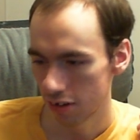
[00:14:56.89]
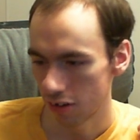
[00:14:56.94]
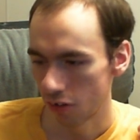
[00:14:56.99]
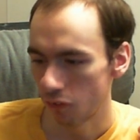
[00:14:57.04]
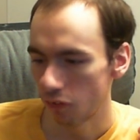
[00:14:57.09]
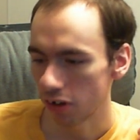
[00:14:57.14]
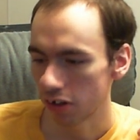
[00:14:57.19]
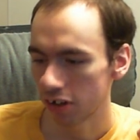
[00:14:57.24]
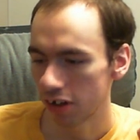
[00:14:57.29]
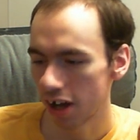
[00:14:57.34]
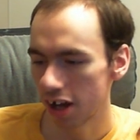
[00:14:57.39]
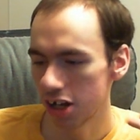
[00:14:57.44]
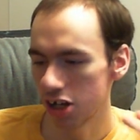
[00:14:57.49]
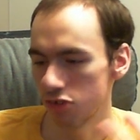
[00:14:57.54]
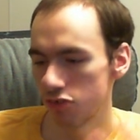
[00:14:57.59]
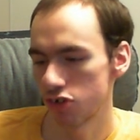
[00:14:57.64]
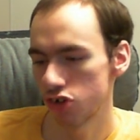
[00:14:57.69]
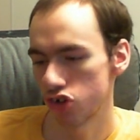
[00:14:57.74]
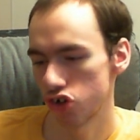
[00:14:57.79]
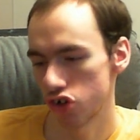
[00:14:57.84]
What kind
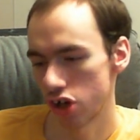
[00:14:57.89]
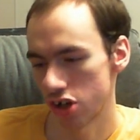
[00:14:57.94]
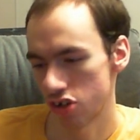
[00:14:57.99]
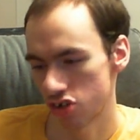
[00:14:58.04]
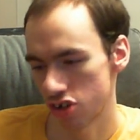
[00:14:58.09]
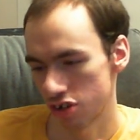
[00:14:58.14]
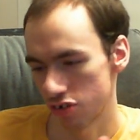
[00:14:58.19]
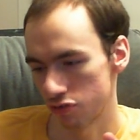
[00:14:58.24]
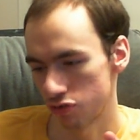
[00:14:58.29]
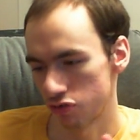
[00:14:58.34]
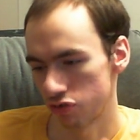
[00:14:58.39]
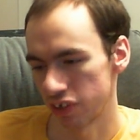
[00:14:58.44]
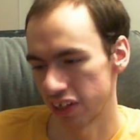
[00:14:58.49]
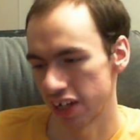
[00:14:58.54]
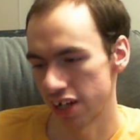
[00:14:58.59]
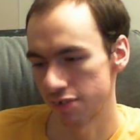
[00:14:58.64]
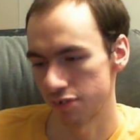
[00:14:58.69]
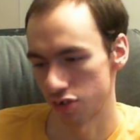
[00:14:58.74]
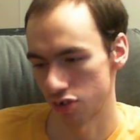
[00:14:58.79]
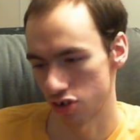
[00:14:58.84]
of interesting
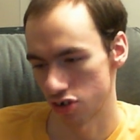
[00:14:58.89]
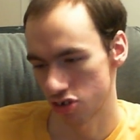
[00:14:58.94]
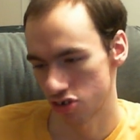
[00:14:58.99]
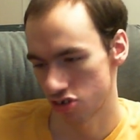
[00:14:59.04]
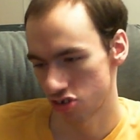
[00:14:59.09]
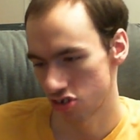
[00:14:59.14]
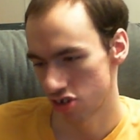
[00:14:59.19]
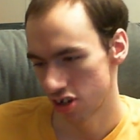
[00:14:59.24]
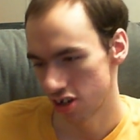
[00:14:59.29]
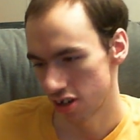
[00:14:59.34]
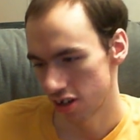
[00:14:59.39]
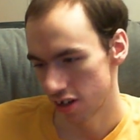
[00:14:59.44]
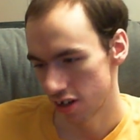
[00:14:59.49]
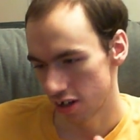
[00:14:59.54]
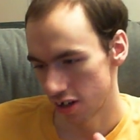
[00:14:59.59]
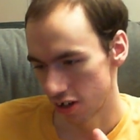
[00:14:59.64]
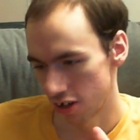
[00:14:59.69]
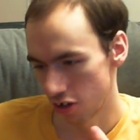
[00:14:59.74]
flavors and